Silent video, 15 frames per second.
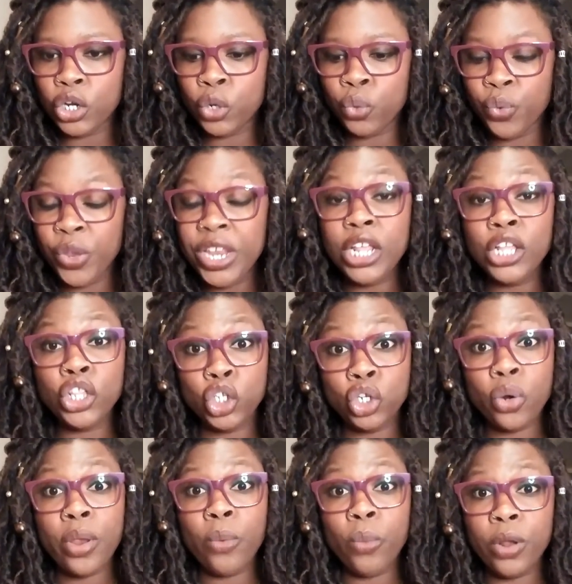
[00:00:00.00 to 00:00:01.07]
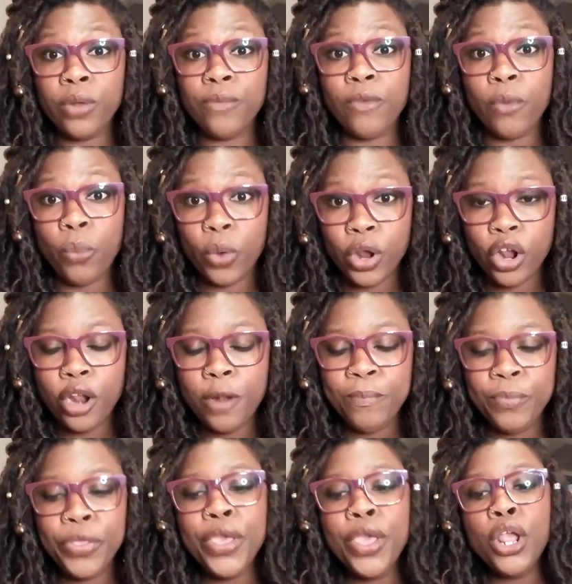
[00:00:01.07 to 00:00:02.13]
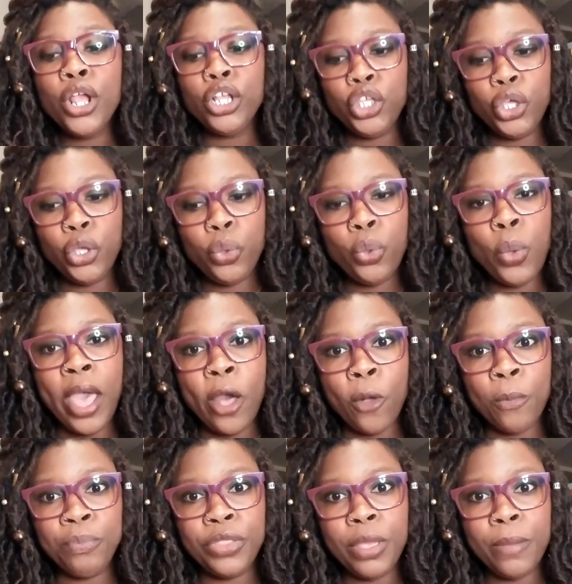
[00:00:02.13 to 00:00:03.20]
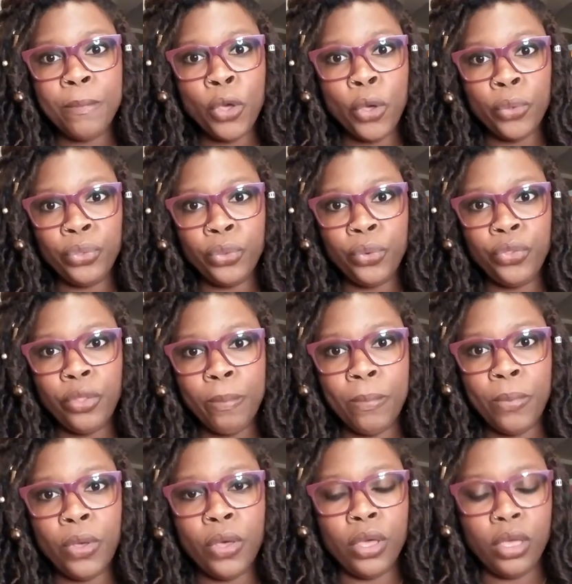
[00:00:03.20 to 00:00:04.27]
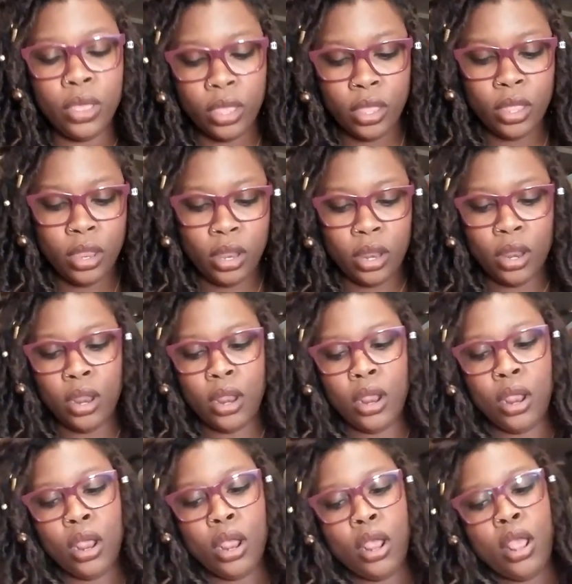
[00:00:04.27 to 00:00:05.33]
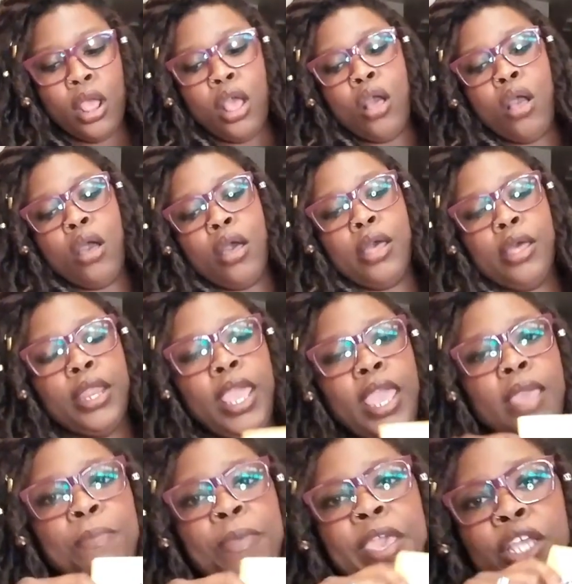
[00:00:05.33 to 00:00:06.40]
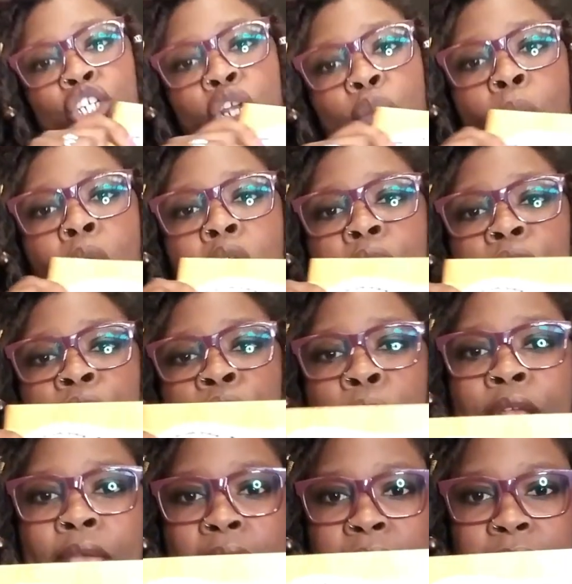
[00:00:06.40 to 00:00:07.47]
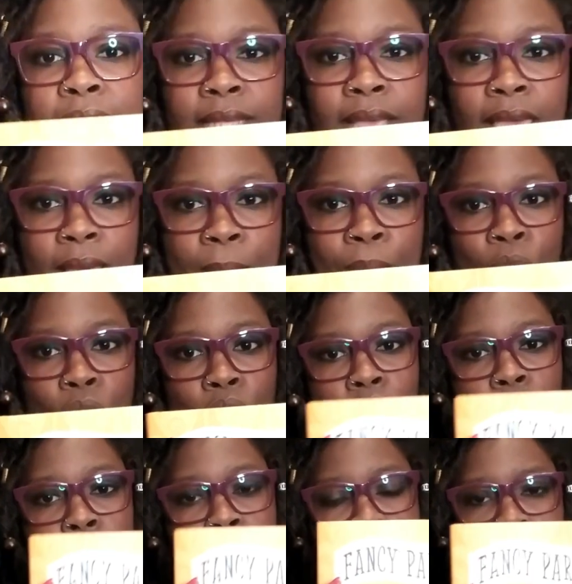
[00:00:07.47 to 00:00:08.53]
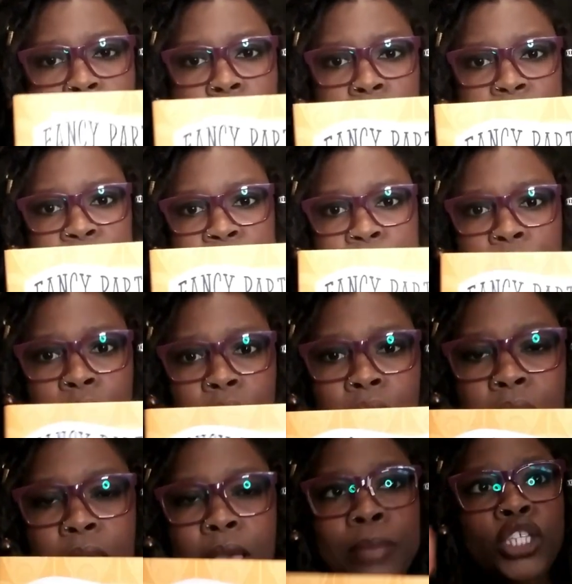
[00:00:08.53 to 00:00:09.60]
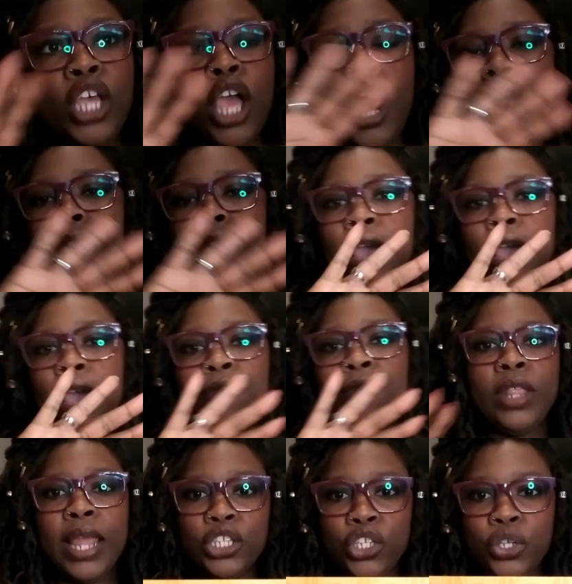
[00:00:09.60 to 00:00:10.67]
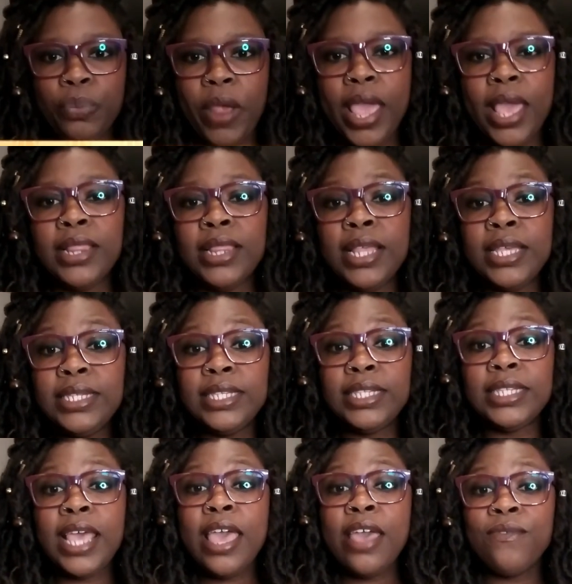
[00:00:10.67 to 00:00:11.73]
reading the story word for word, you help them go through the book on a picture walk. For example, I'm sorry if the light's too bright. This is